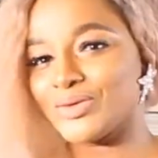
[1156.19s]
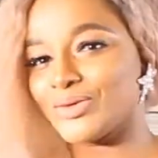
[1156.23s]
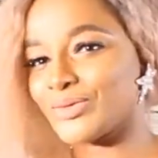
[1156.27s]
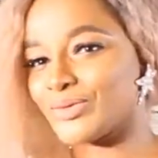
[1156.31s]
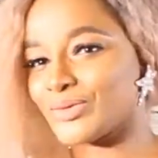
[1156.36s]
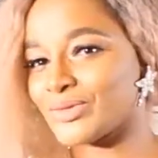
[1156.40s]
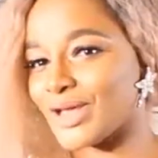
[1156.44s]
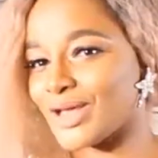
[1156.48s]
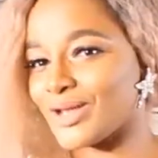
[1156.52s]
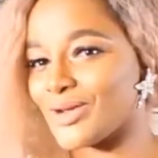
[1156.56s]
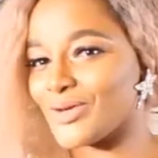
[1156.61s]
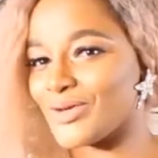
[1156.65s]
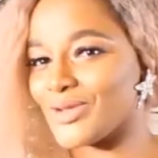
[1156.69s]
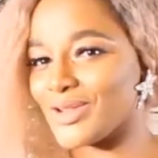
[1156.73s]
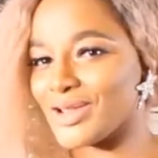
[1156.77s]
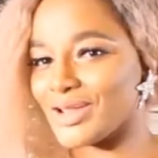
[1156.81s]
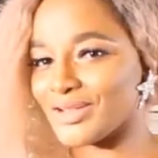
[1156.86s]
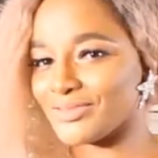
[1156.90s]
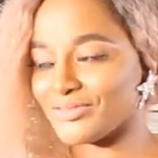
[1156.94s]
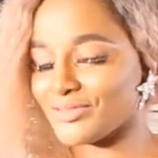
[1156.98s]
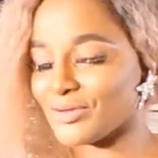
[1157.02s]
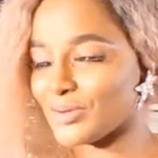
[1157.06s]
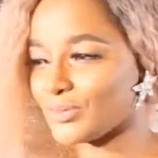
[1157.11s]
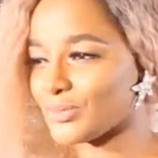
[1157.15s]
When I learn
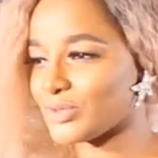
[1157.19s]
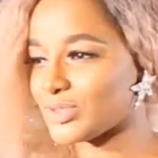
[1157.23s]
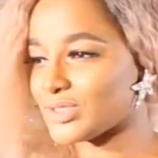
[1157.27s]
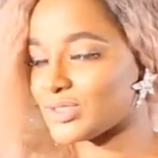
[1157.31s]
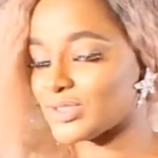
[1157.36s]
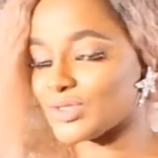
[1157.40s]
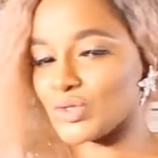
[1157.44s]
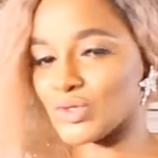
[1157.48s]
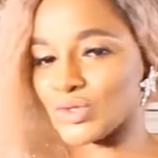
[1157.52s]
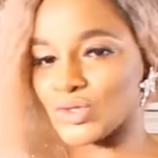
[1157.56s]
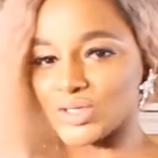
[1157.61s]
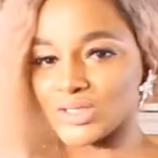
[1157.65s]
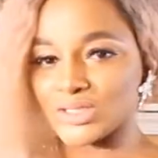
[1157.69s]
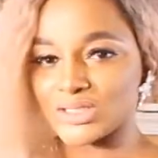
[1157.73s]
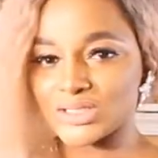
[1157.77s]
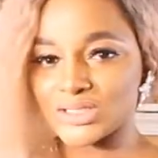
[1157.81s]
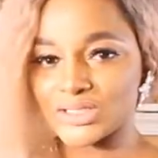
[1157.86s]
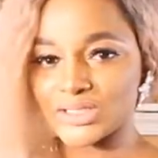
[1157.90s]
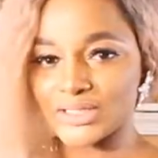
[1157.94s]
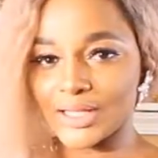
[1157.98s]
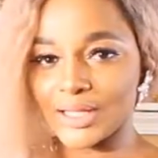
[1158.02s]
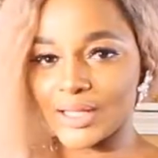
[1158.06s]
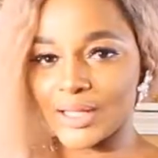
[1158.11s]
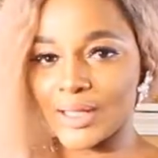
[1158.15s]
land for Martin Doyen
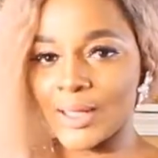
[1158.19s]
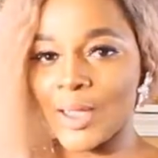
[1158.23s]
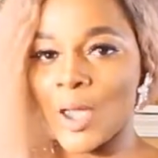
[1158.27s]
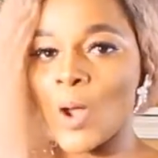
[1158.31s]
say,